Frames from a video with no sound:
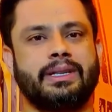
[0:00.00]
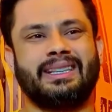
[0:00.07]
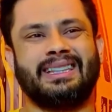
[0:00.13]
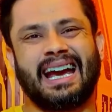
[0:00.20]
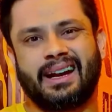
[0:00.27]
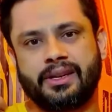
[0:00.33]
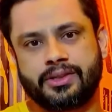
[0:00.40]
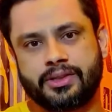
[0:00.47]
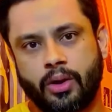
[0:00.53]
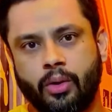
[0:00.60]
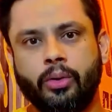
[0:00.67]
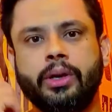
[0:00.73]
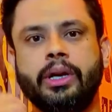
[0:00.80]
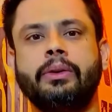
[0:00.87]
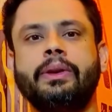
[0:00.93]
that is the
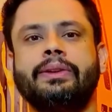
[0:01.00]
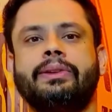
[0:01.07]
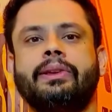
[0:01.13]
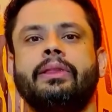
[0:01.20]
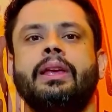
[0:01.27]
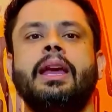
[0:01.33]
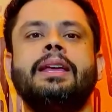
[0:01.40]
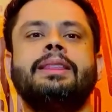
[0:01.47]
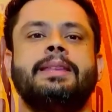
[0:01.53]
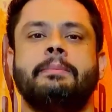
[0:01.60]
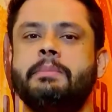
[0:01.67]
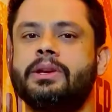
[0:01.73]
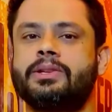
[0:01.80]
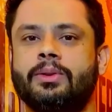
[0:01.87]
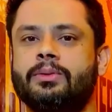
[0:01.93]
only reason they
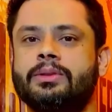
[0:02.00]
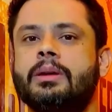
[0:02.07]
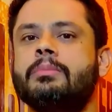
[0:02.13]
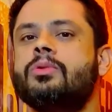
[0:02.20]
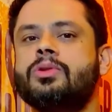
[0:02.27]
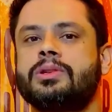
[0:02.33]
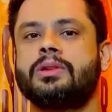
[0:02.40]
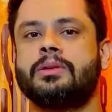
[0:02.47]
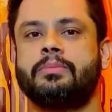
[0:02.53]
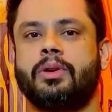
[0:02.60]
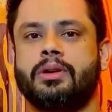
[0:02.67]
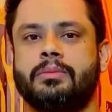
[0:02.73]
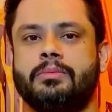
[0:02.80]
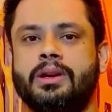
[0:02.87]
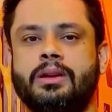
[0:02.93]
miss on the most
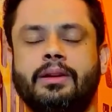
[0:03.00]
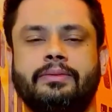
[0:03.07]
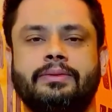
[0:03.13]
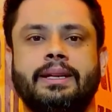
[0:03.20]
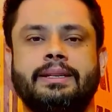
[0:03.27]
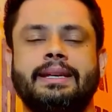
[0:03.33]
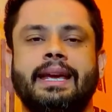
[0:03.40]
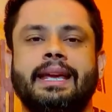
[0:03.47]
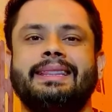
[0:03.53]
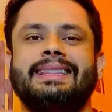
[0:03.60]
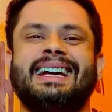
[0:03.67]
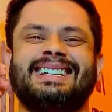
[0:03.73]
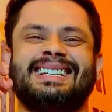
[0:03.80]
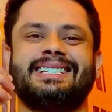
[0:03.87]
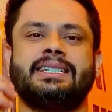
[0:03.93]
important meal of the day,
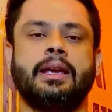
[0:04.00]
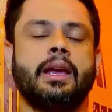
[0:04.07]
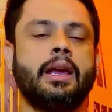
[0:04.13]
that is